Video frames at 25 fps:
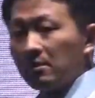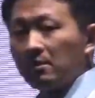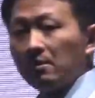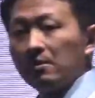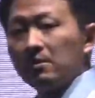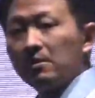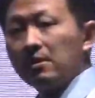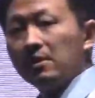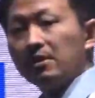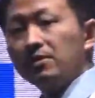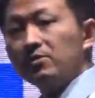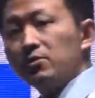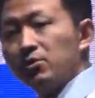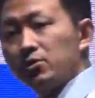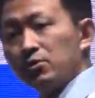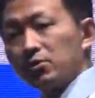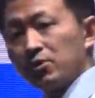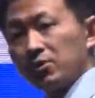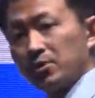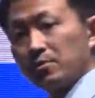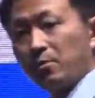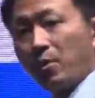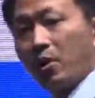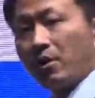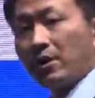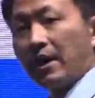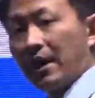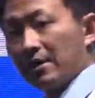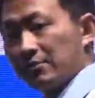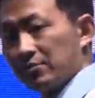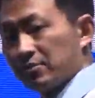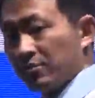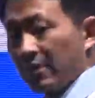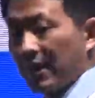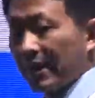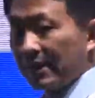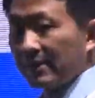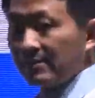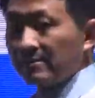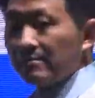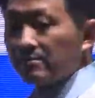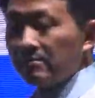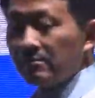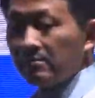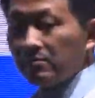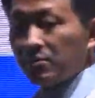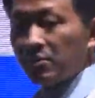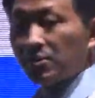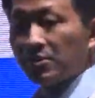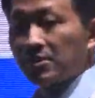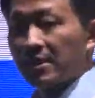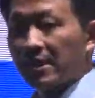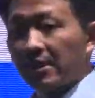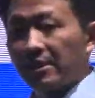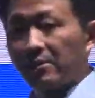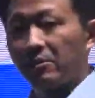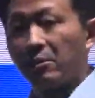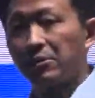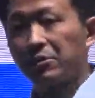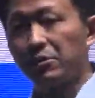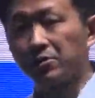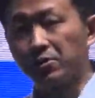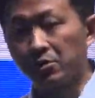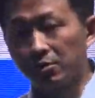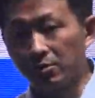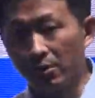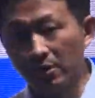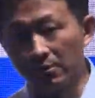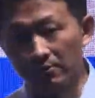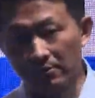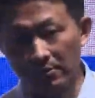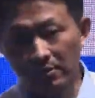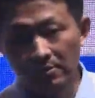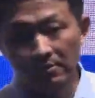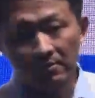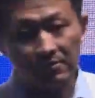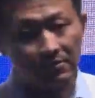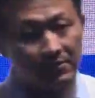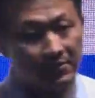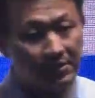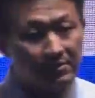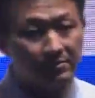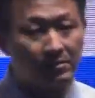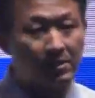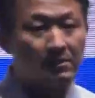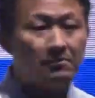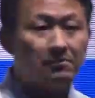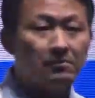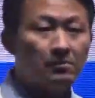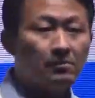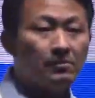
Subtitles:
into a smart contract, just like what you do on Ethereum.